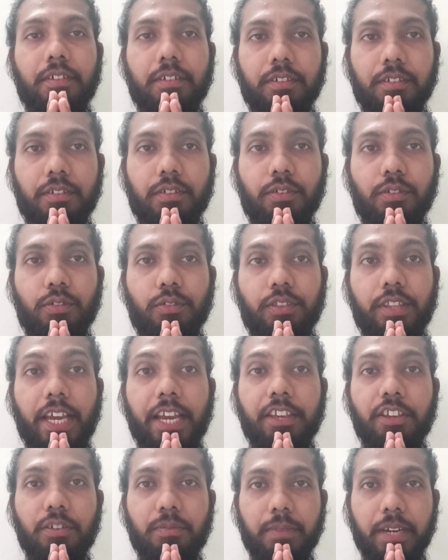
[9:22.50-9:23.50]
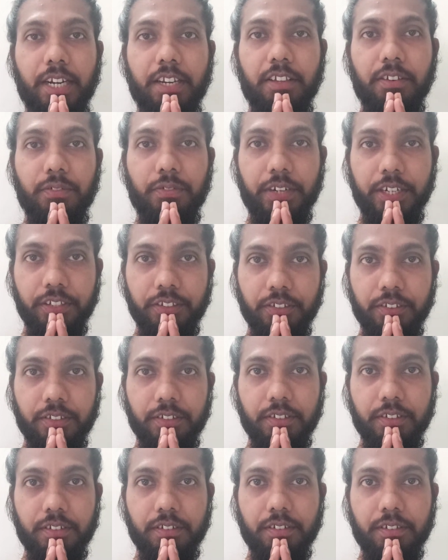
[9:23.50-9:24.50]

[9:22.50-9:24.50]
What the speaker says: So, thank you, my dear friends.